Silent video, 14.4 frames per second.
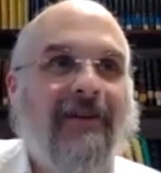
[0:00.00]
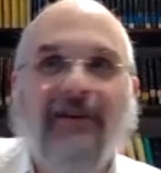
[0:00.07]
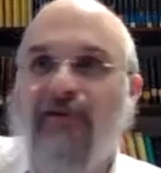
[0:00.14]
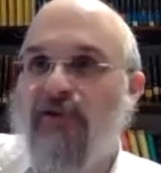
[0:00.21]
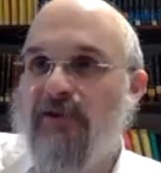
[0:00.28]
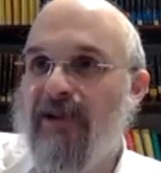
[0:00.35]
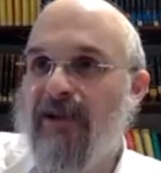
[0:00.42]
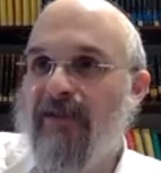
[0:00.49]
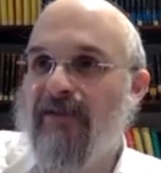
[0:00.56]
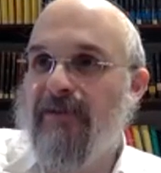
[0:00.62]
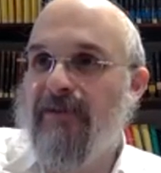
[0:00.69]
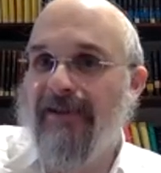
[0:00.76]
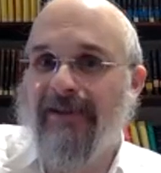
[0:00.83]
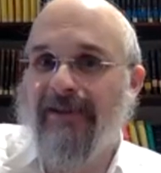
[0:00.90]
if he was in the middle of his
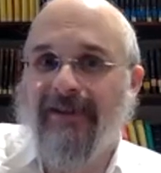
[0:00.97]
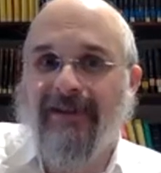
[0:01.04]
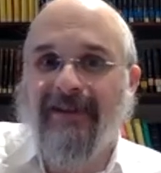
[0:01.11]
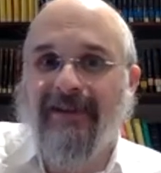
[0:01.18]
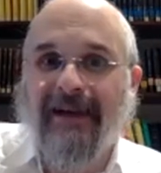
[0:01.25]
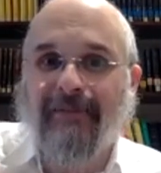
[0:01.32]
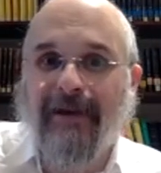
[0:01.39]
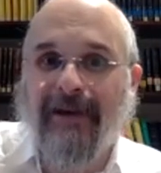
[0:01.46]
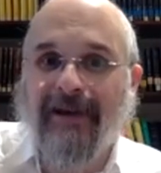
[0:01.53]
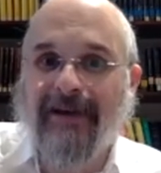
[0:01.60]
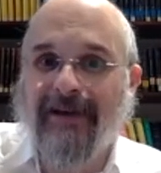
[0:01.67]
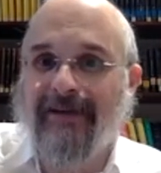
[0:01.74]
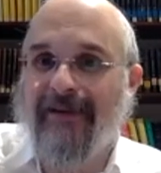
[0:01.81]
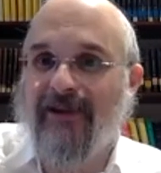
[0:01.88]
meal and
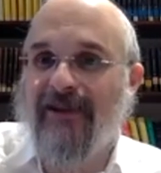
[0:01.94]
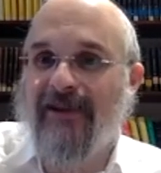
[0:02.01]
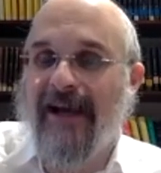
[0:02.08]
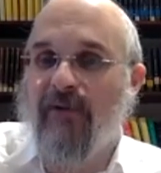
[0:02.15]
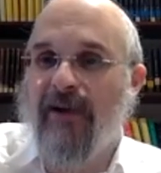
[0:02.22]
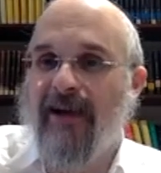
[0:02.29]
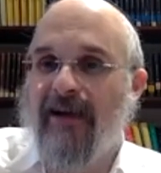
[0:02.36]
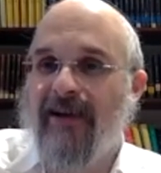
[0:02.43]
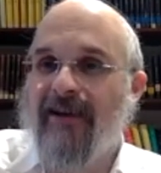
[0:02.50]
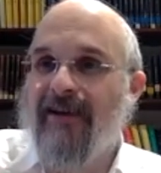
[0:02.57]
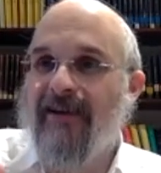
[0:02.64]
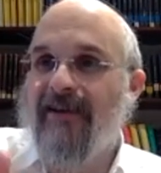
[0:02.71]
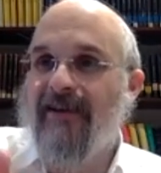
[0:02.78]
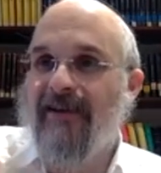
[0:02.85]
making kiddush, and that way
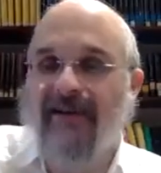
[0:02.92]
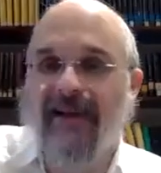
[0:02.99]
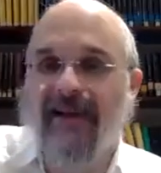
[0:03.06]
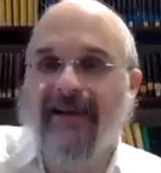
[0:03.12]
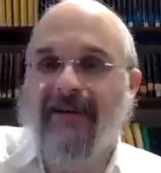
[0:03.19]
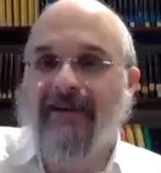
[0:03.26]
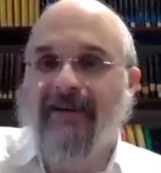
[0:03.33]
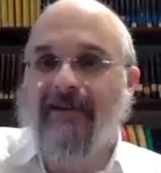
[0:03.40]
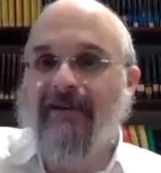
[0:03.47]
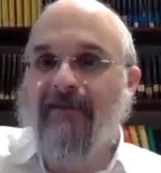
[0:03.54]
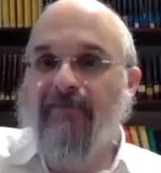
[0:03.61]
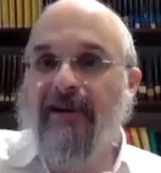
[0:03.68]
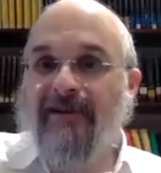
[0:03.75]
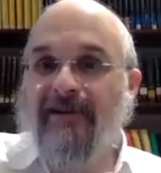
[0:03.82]
he like
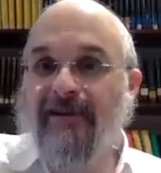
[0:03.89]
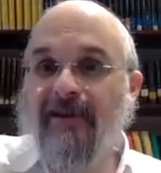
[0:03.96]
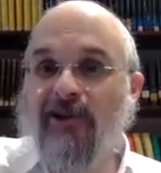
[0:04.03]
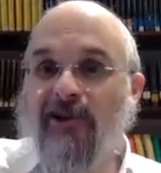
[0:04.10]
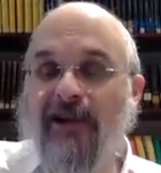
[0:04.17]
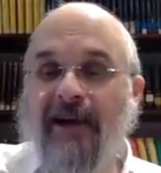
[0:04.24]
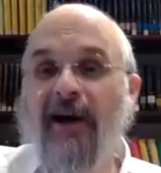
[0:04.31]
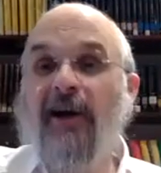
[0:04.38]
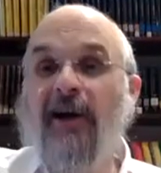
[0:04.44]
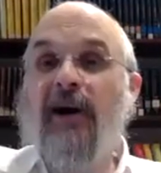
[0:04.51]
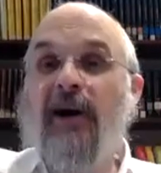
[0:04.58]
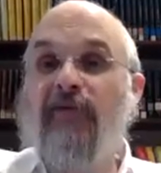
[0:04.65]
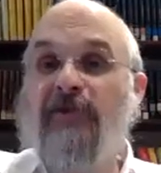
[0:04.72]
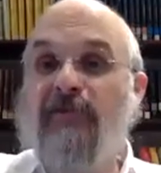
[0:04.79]
makes kiddush and
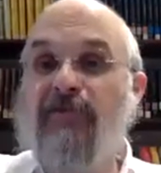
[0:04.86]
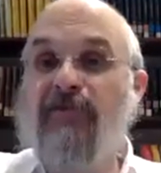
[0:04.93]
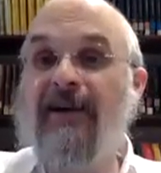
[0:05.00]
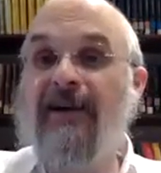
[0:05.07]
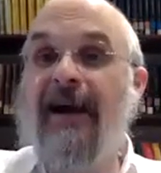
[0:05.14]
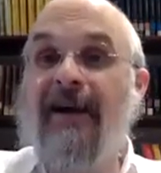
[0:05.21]
uncovers the bread,